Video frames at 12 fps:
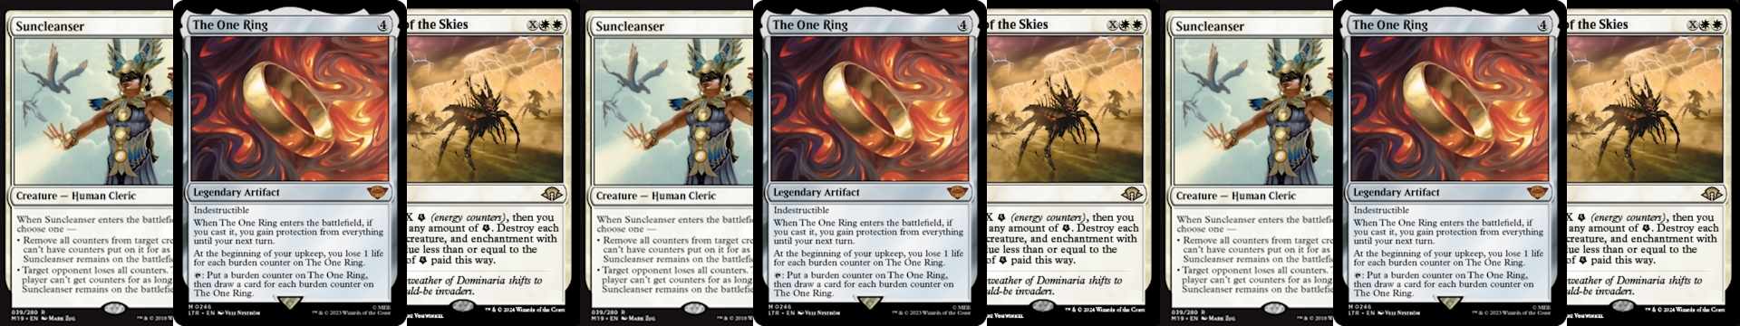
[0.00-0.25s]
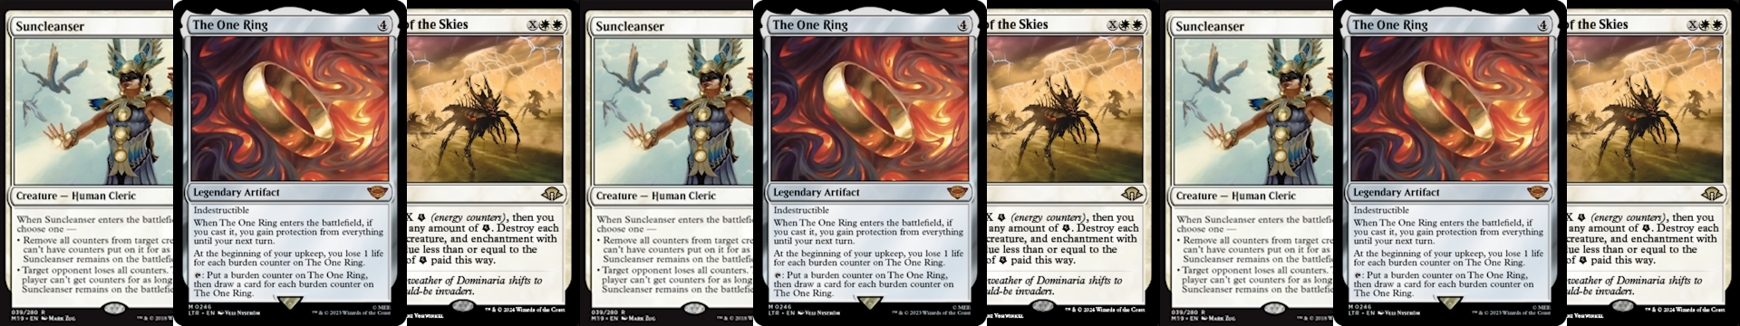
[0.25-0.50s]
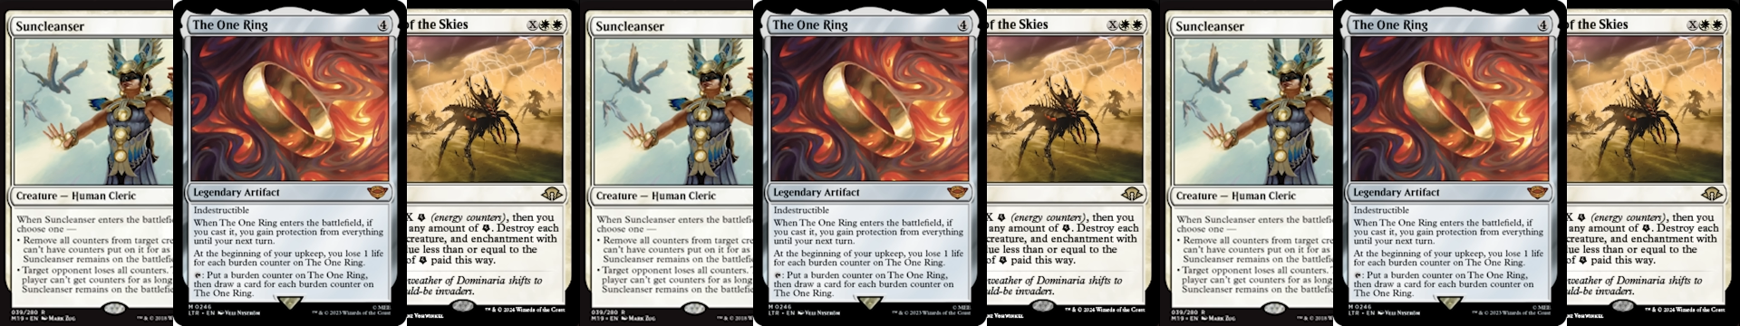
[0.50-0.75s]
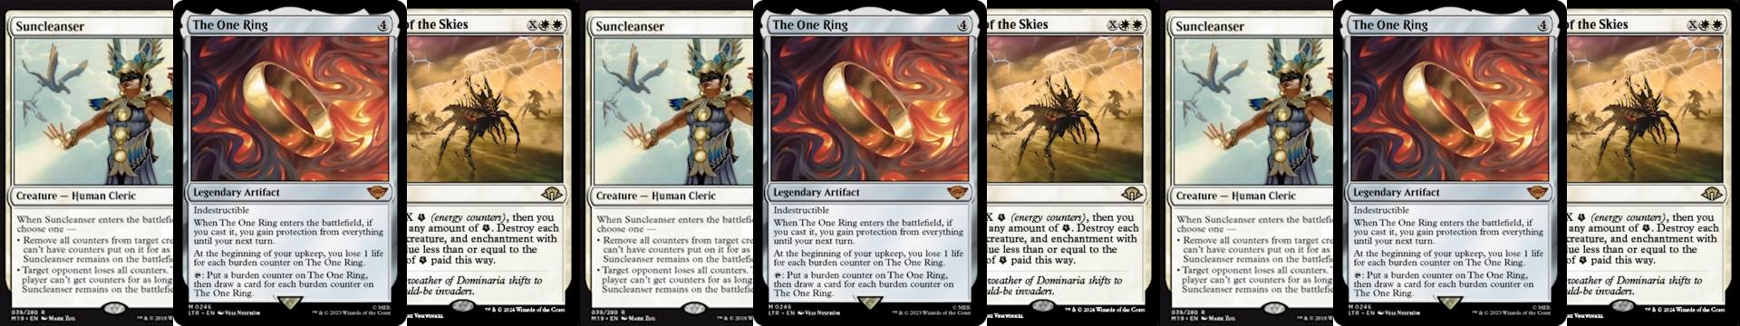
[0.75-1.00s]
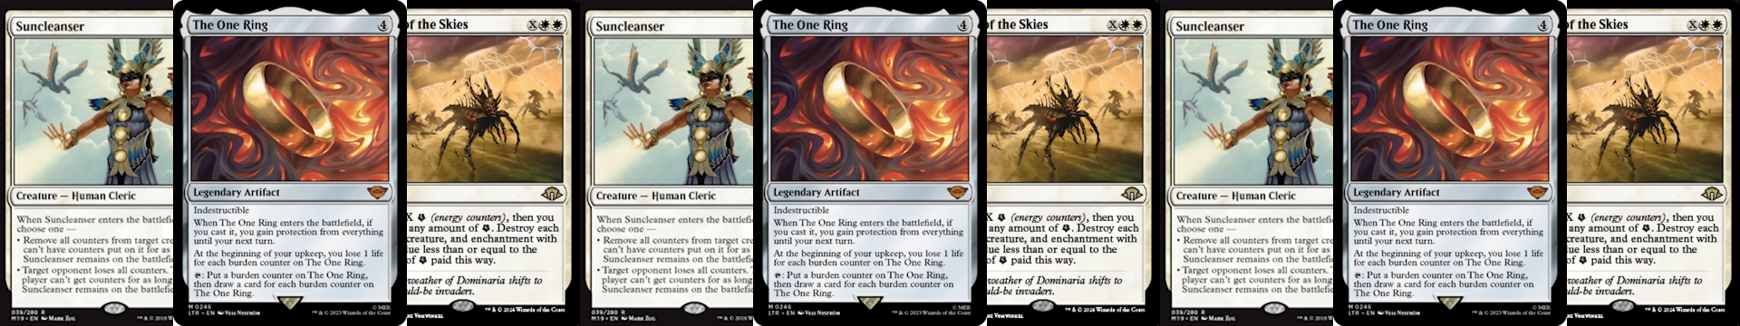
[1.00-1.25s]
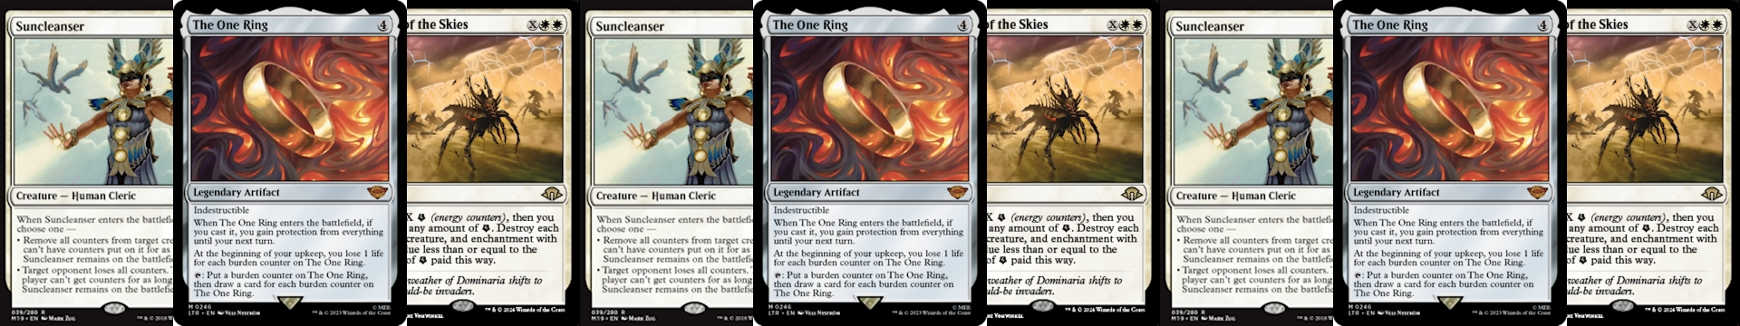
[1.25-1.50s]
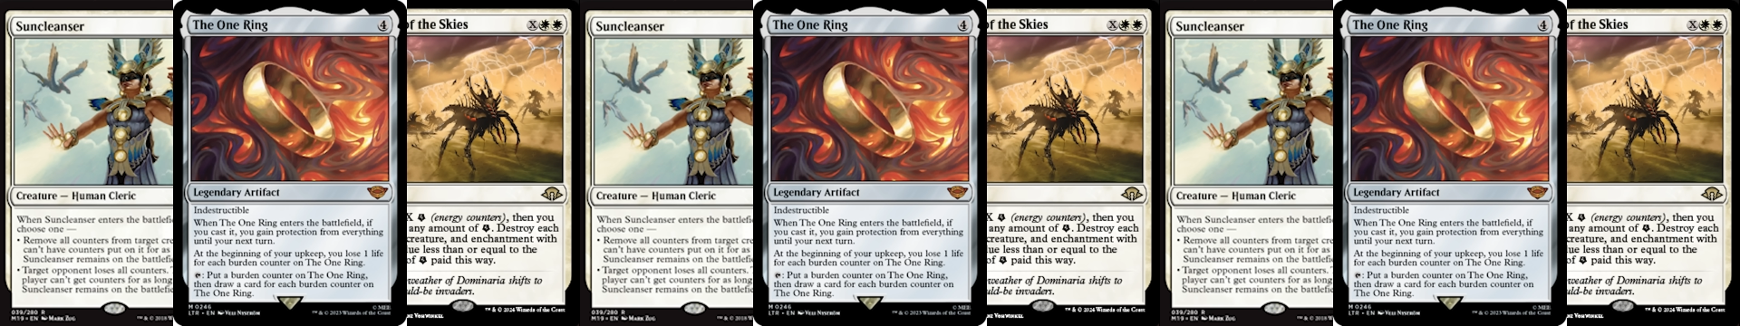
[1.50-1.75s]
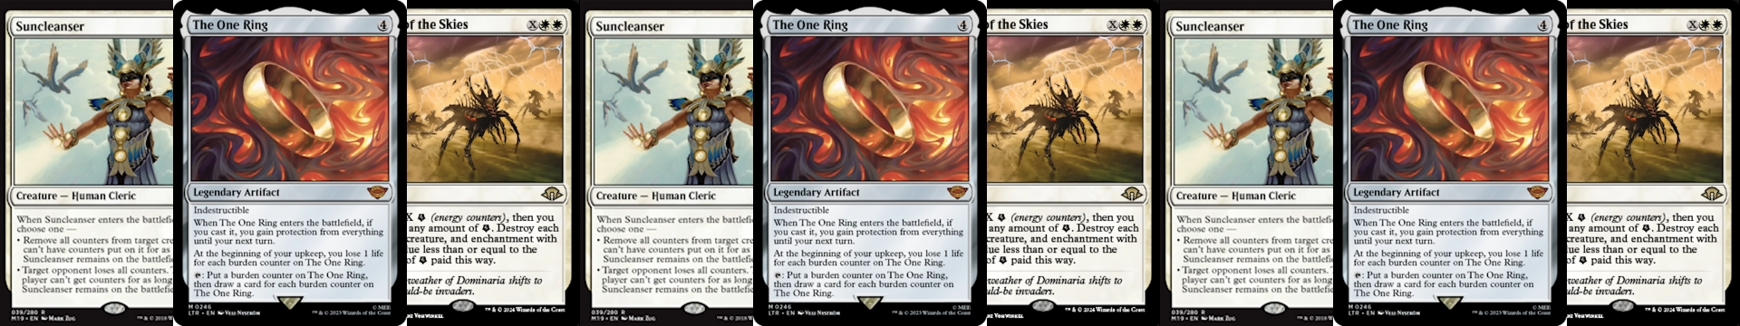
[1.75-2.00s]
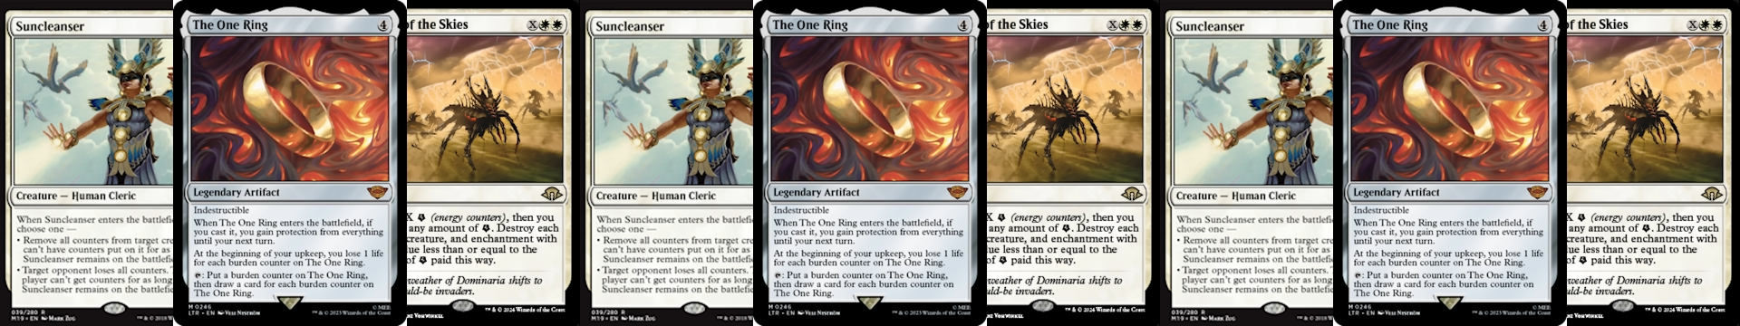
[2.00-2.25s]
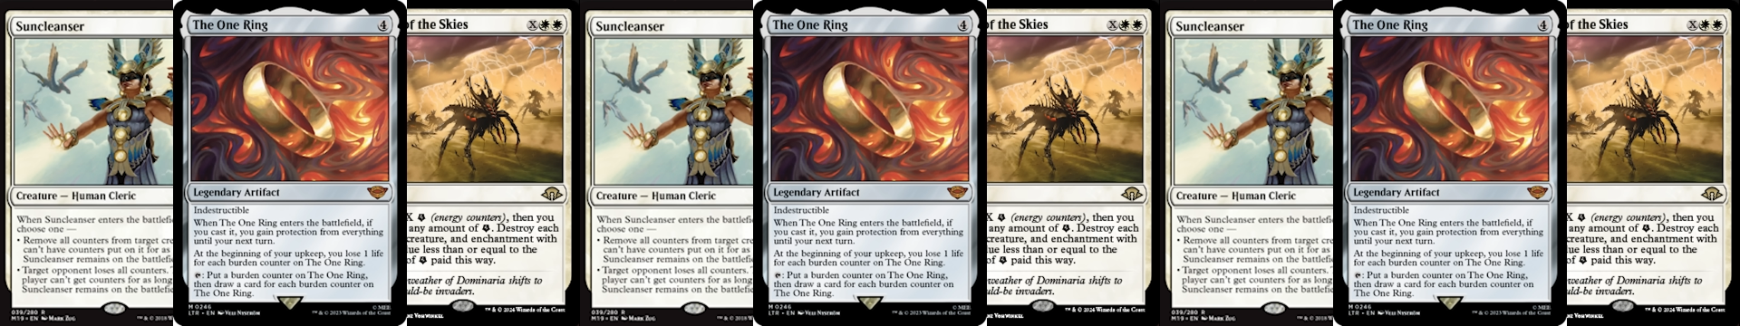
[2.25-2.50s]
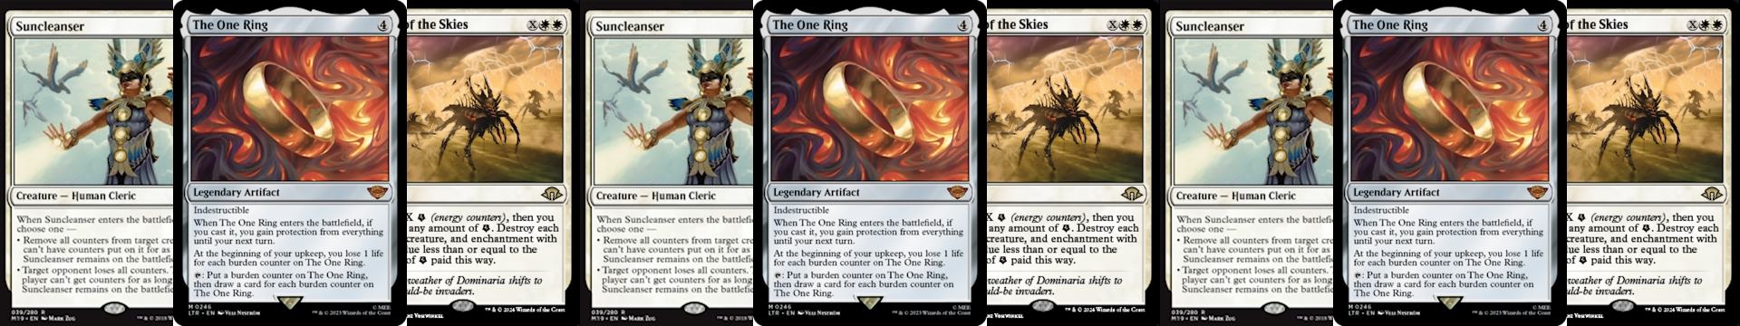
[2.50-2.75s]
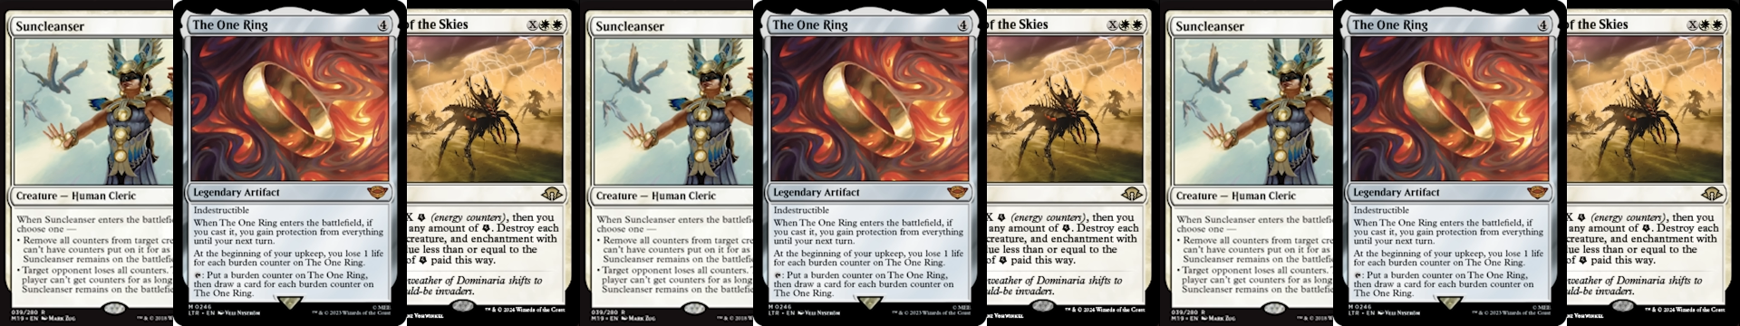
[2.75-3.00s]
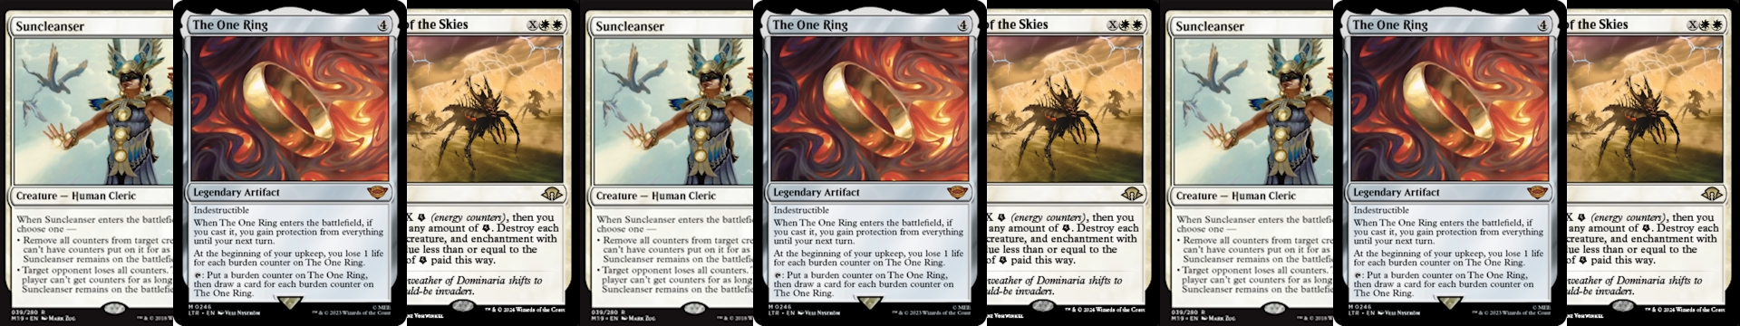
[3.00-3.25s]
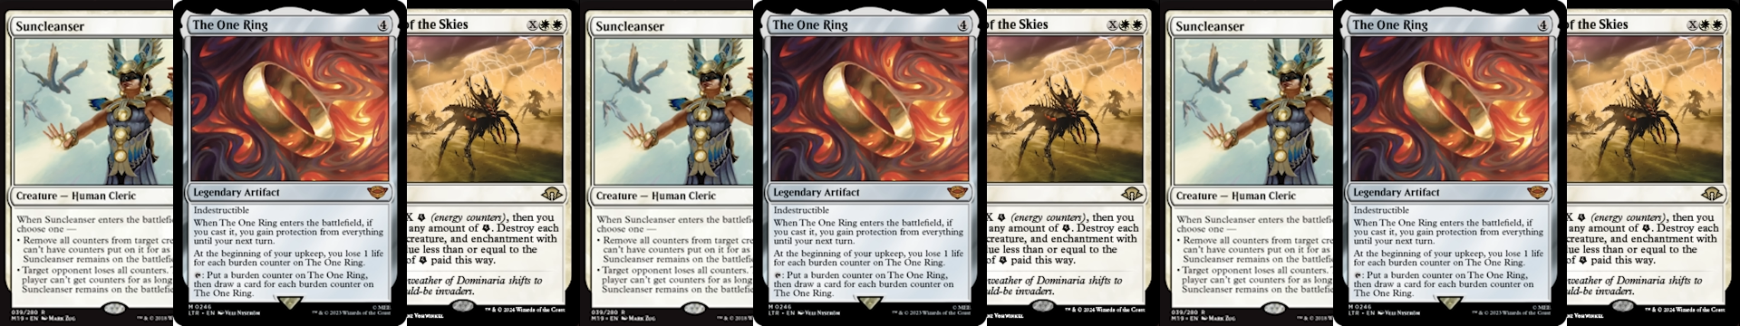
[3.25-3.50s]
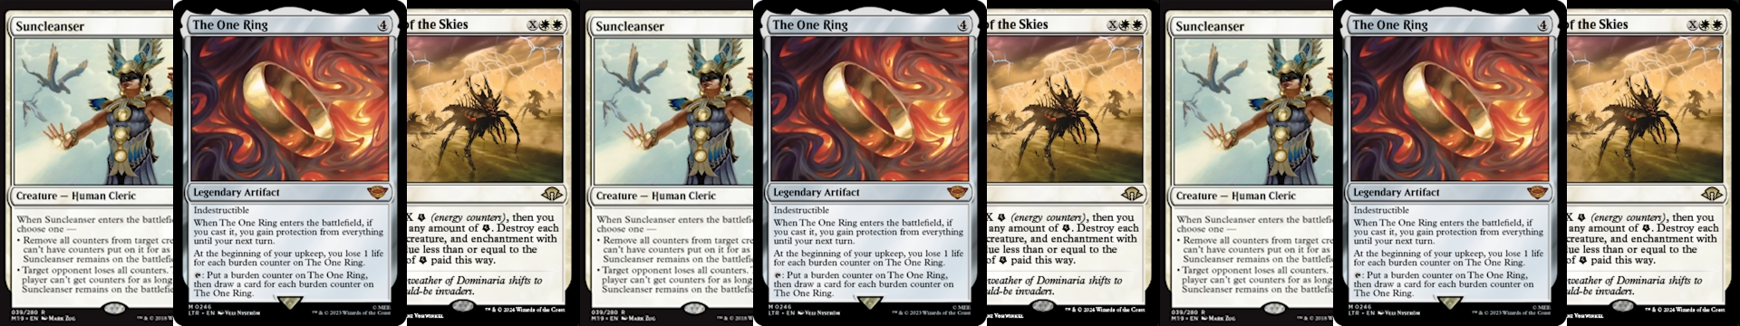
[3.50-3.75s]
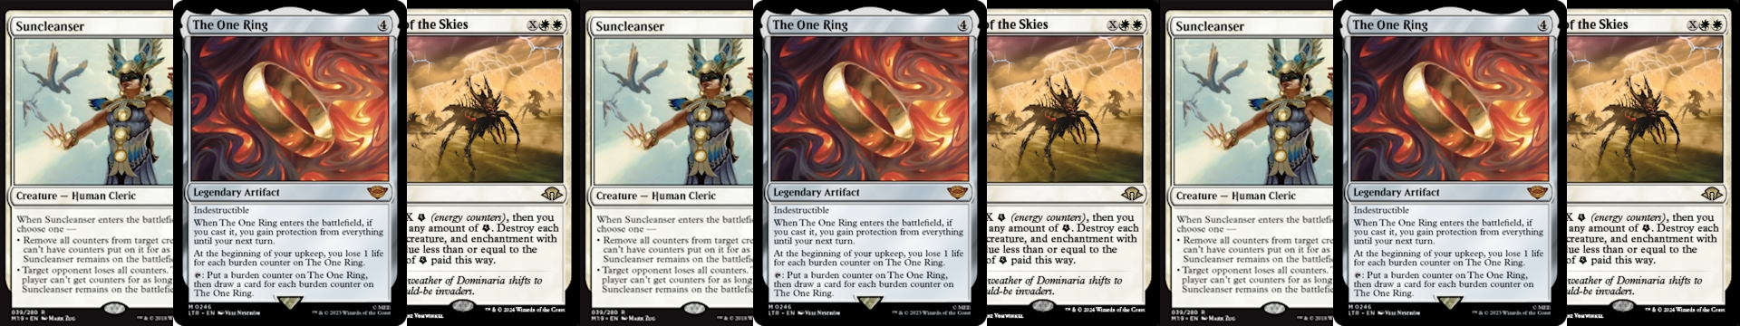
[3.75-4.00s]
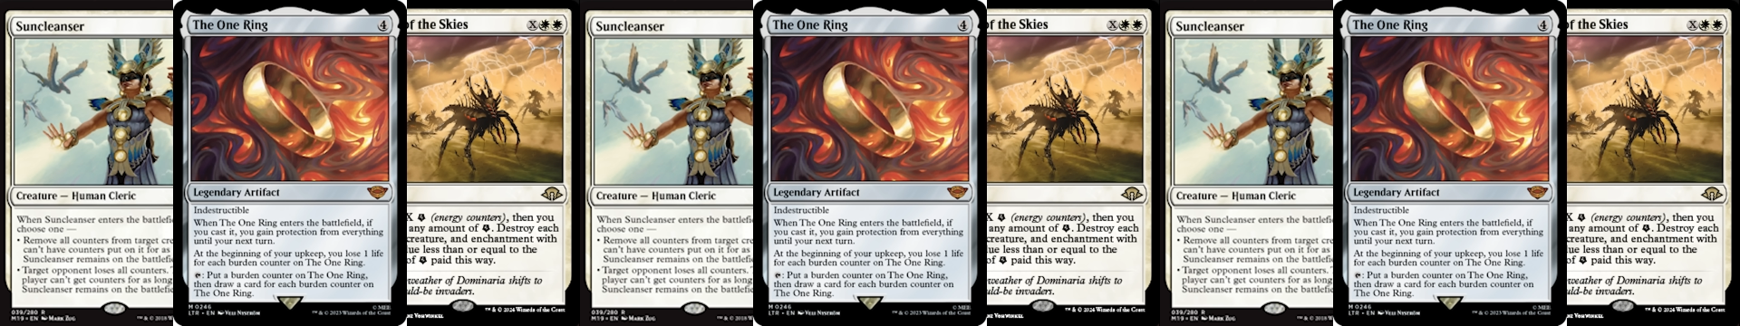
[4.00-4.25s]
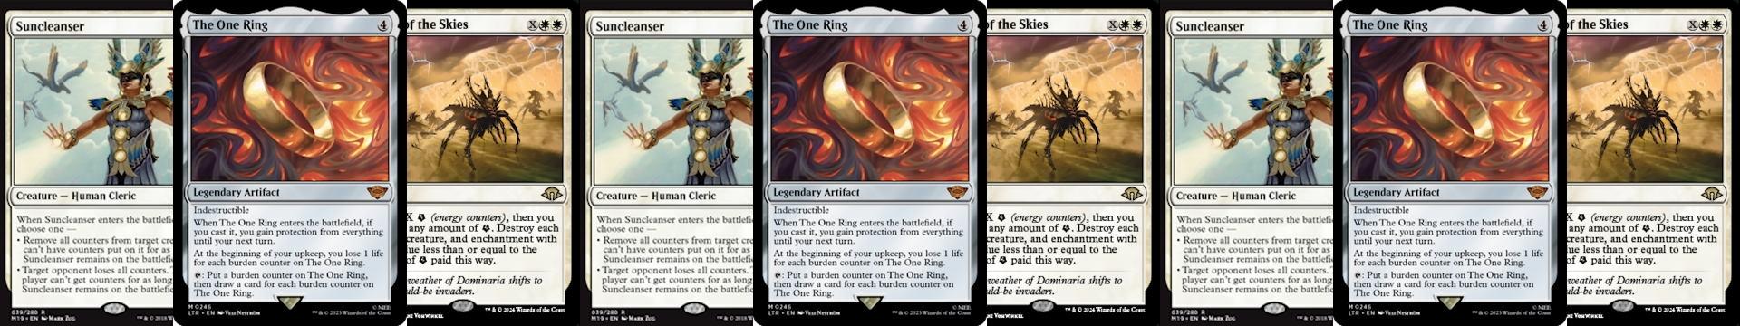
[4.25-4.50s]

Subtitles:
No face is visible, so there are no lips to read.